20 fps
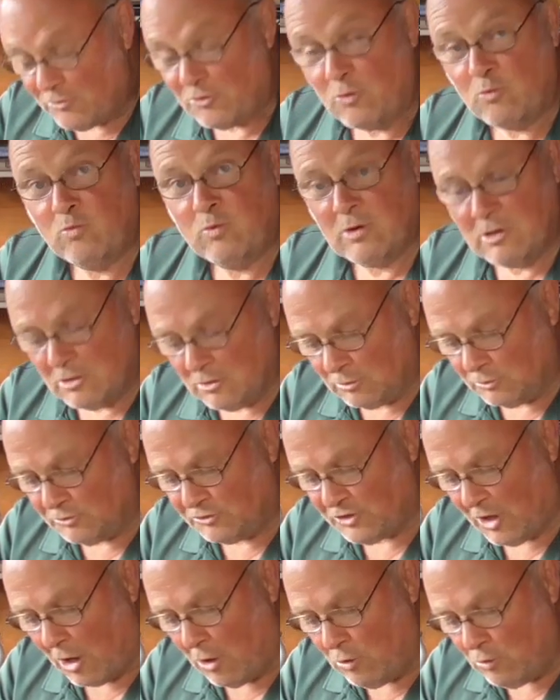The
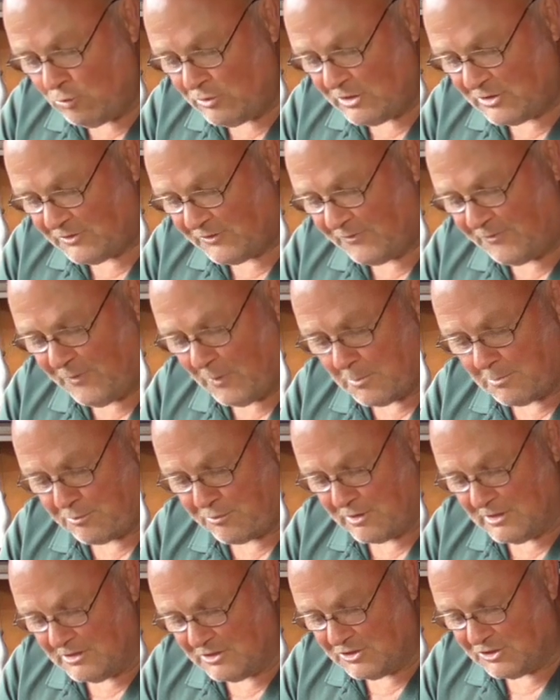world's oldest
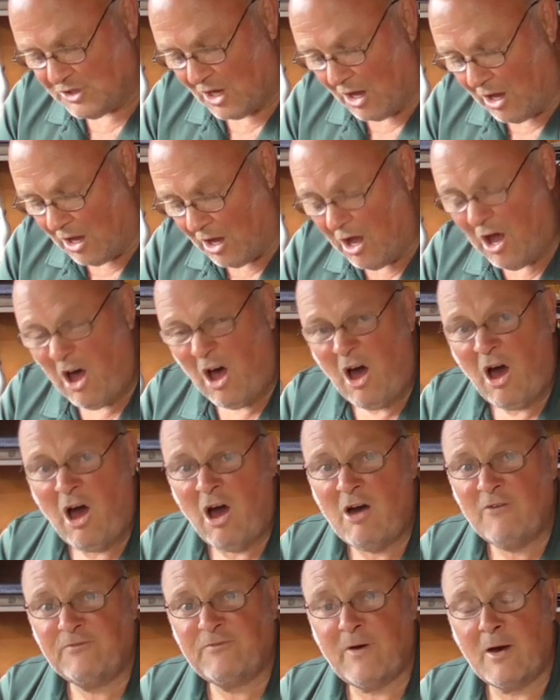footprints are
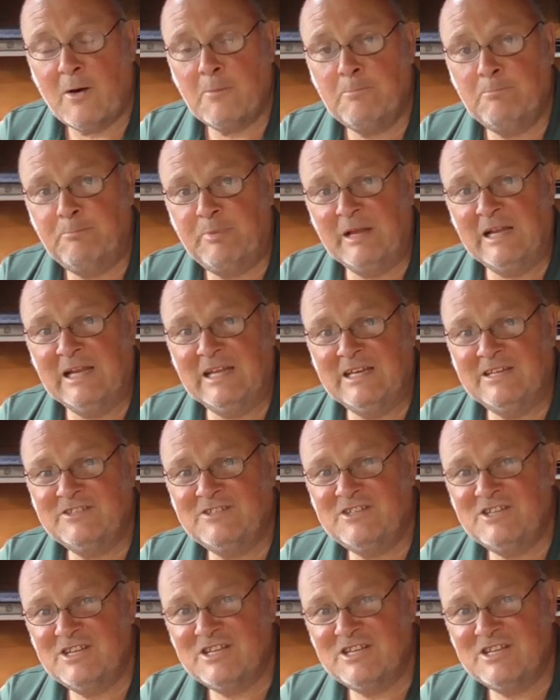half a billion